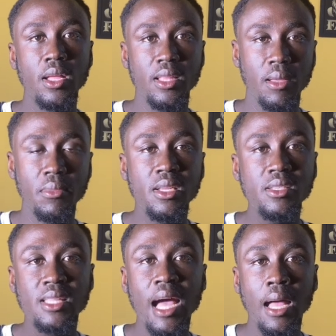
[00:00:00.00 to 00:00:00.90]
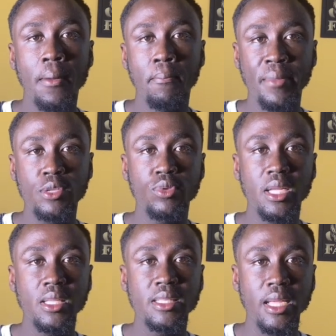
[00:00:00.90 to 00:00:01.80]
the minister met with
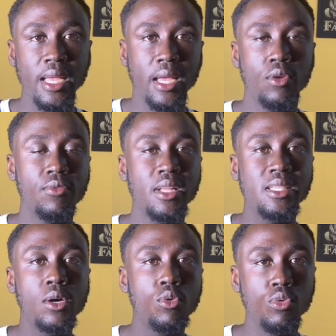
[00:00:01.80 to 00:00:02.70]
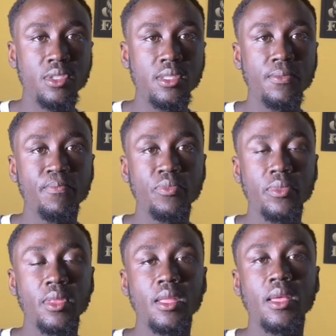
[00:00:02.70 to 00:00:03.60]
the head of the telcos,
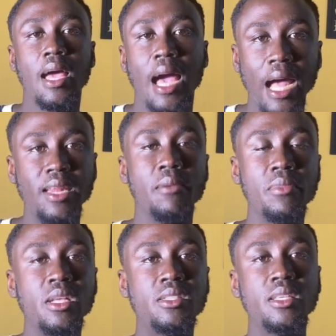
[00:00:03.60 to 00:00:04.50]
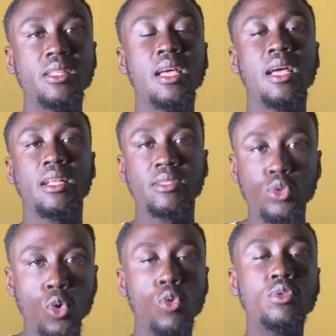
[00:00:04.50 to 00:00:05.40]
had a meeting,
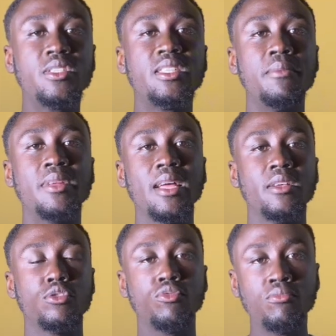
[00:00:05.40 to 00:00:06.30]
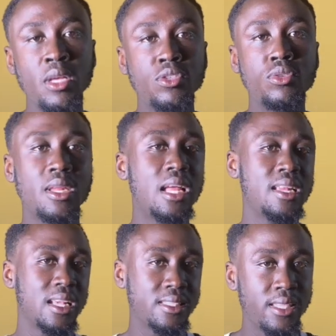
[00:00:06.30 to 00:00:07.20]
told them that they should make sure that
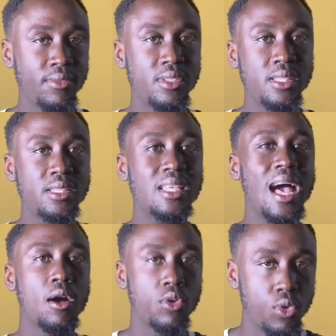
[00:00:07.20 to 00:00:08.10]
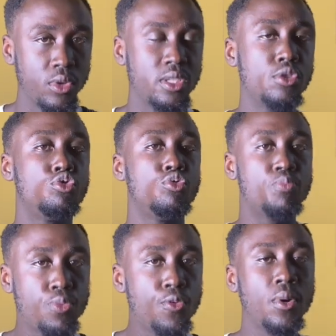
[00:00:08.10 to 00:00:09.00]
their services are good. They should
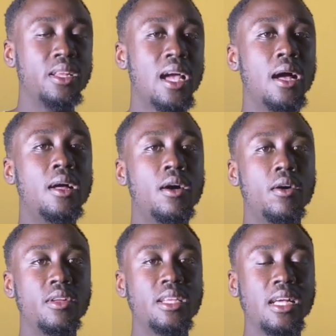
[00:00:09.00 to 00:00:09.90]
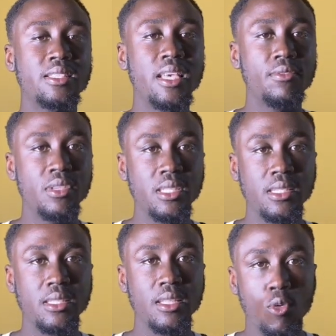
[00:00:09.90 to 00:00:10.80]
improve on their
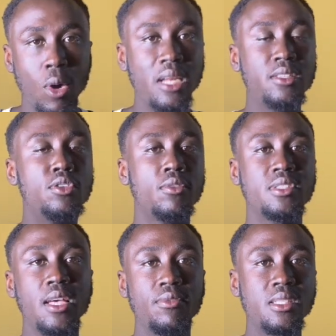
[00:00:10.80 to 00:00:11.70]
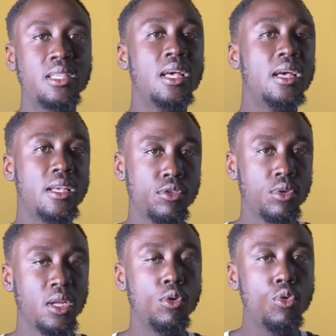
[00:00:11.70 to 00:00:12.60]
services. The quality of service is
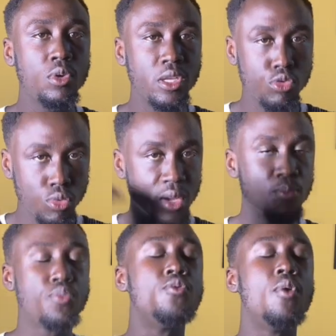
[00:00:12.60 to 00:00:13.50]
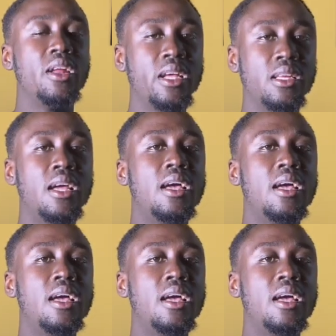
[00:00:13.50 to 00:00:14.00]
on the low. They should improve on it,